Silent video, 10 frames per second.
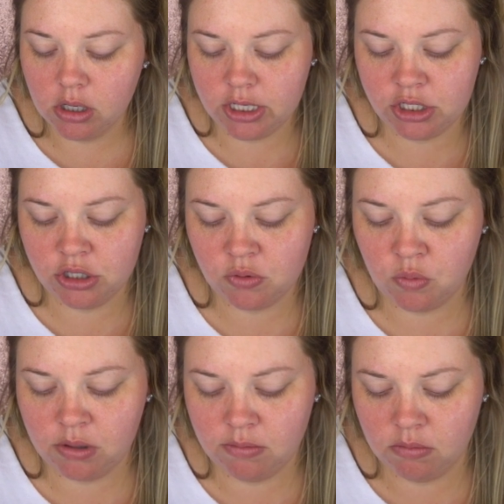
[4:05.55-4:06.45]
It's just
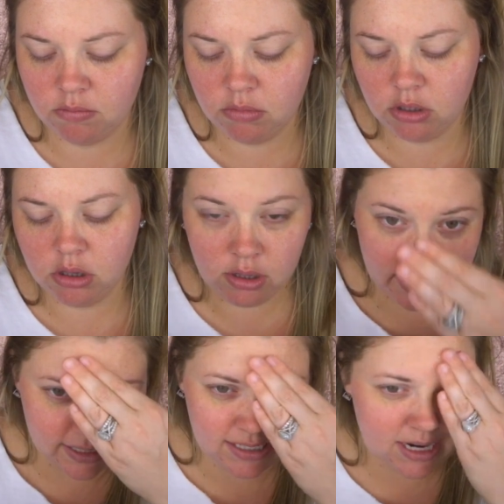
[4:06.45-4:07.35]
one
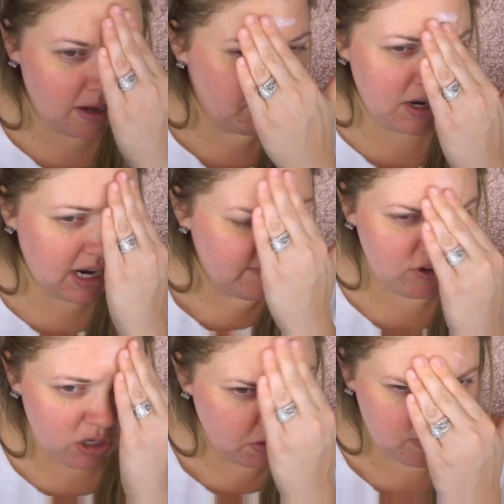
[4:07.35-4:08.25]
less step that I have
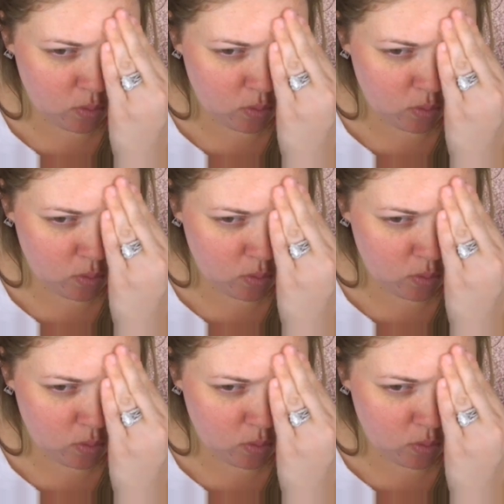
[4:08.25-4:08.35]
to do in the